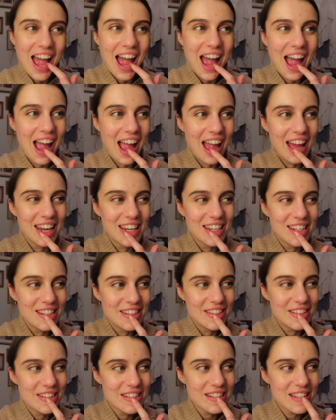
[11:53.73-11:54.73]

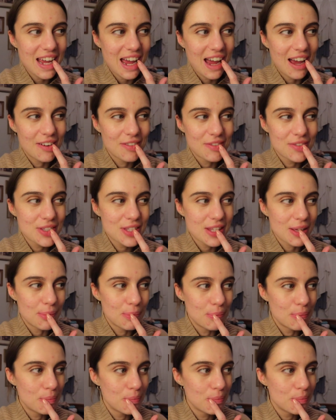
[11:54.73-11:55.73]
and have
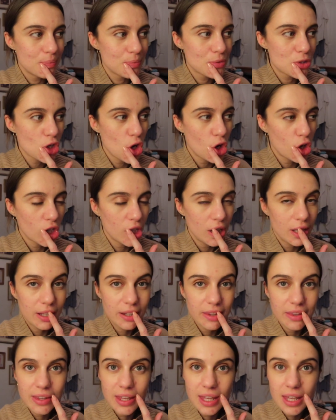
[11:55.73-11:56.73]
some chocolate
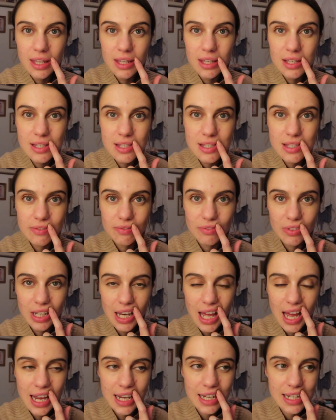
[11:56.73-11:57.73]
and things and
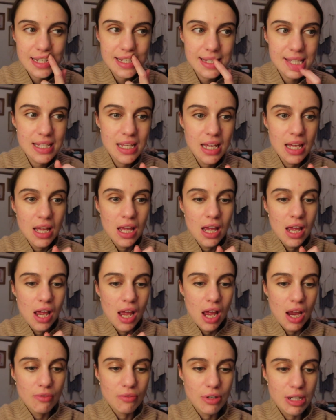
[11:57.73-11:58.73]
relax
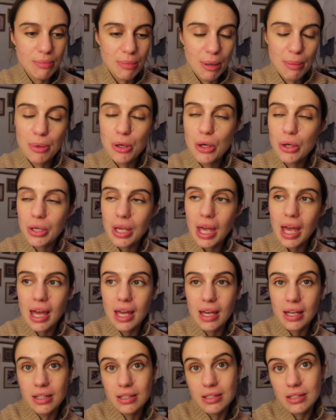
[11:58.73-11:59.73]
read my book
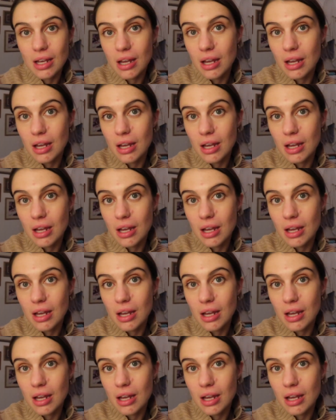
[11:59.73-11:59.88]
and